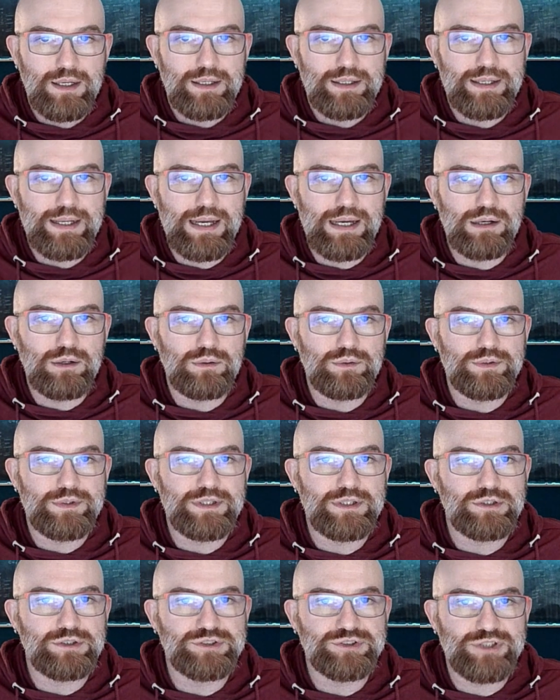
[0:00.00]
Now,
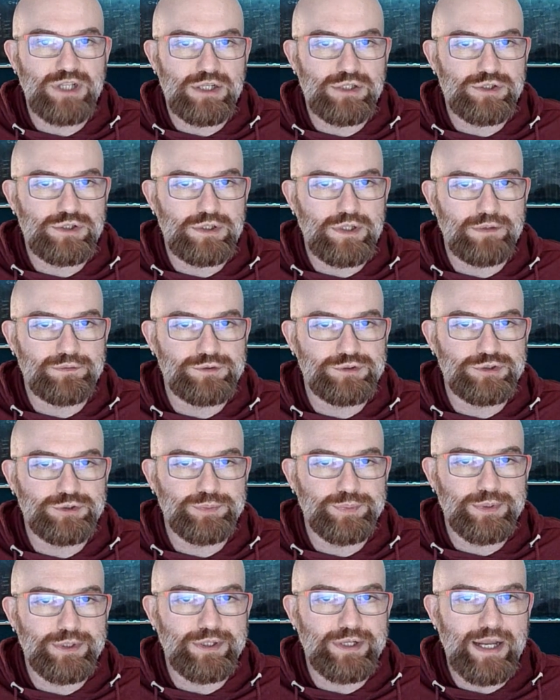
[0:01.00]
the conjunction of
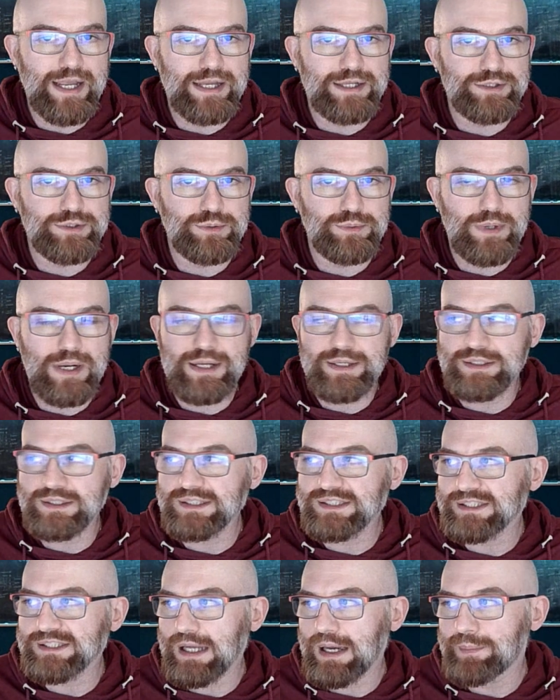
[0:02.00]
Jupiter and
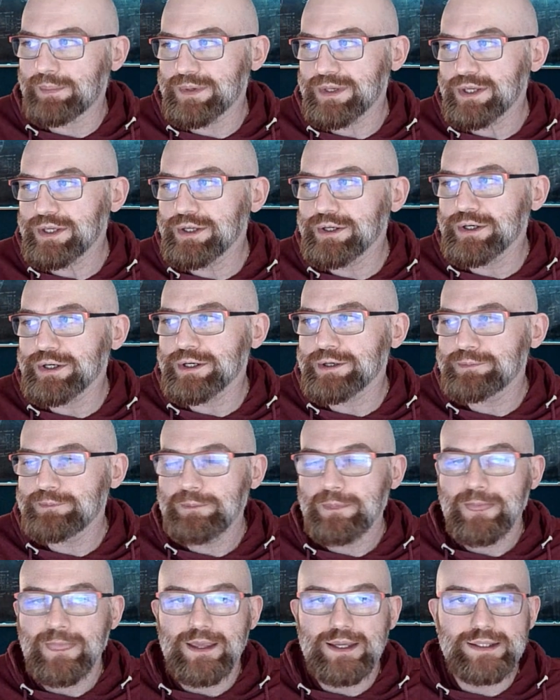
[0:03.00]
Uranus up here
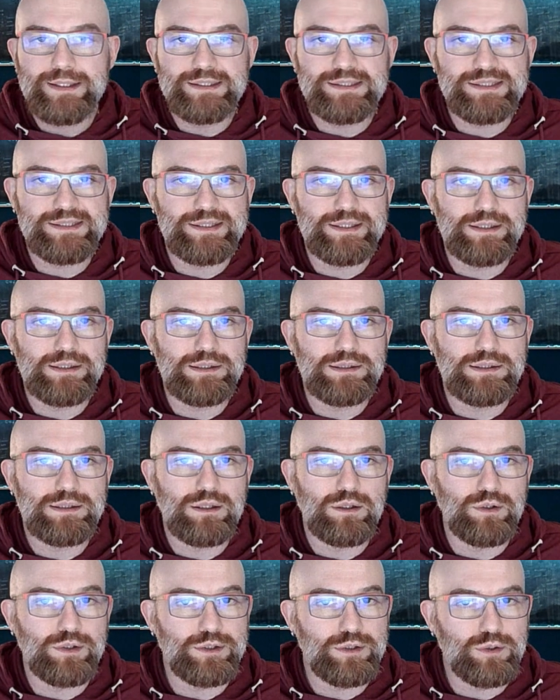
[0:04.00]
is still
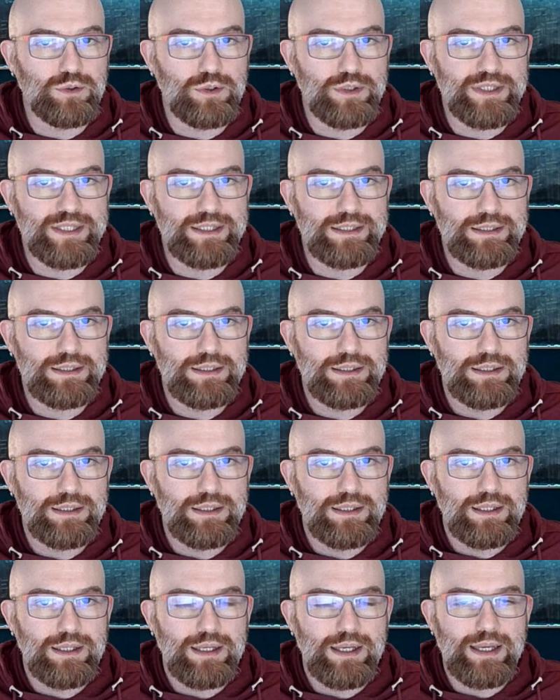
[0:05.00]
ongoing
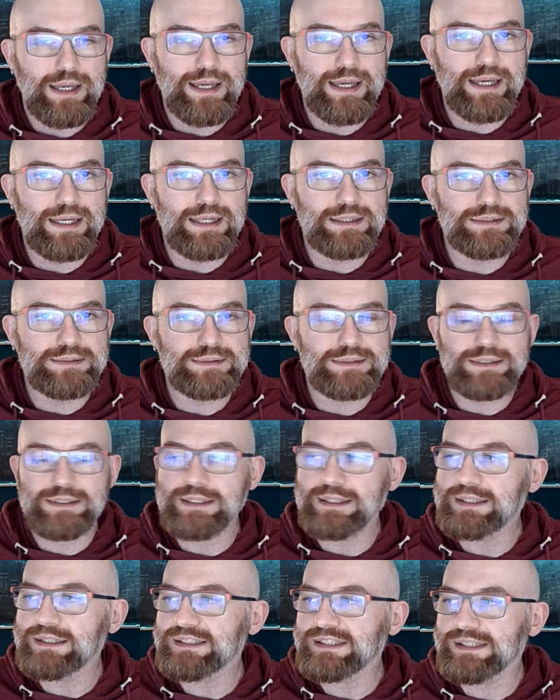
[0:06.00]
and
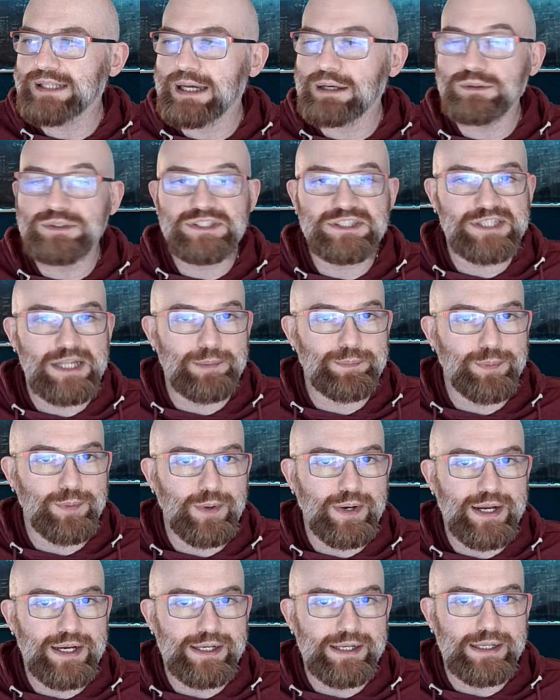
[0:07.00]
it is now
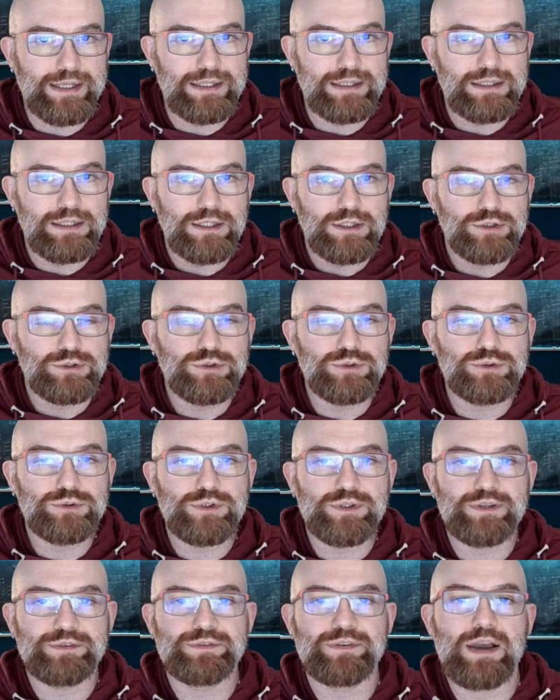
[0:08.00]
separating due to
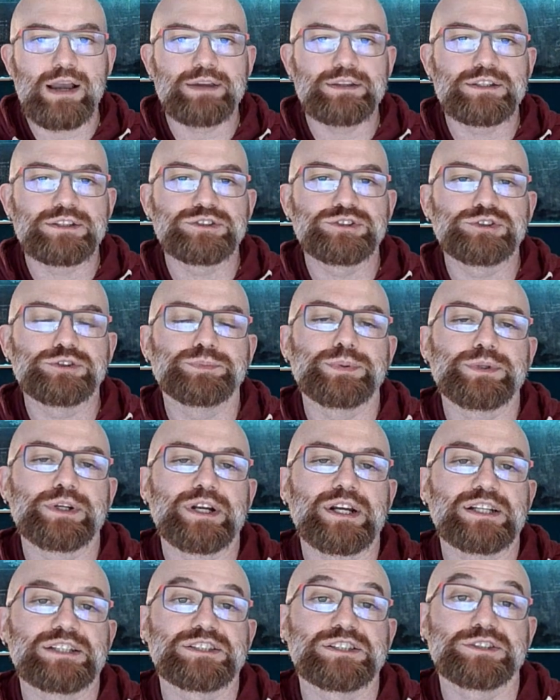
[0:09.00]
the fact that Jupiter
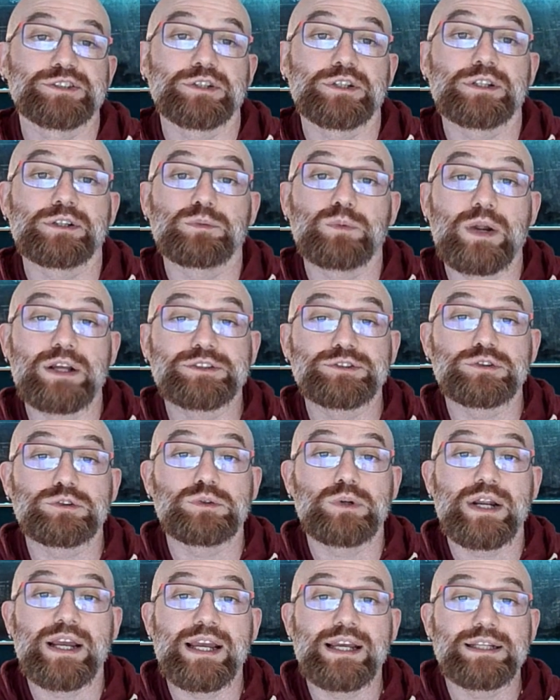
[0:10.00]
has turned
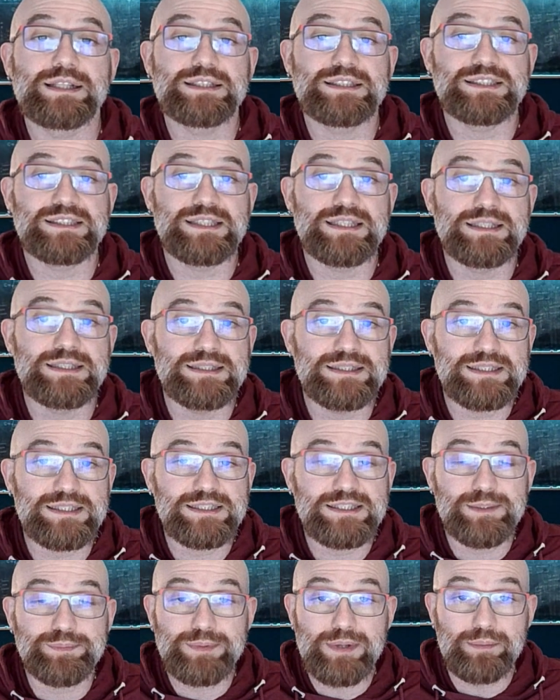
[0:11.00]
retrograde since
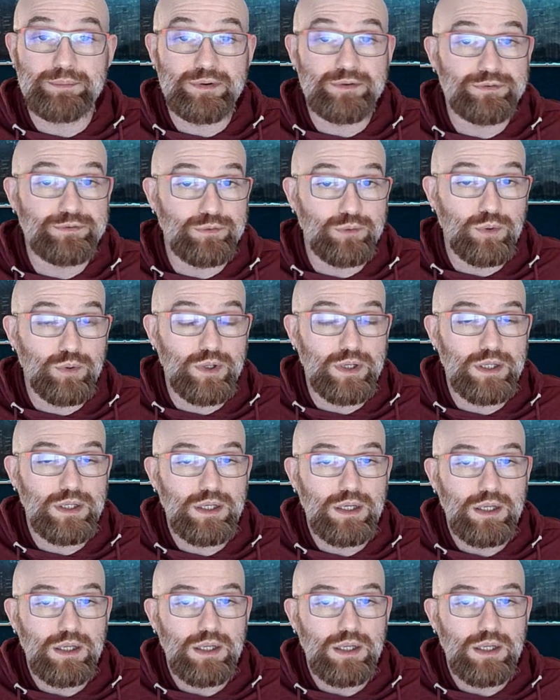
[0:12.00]
September 4.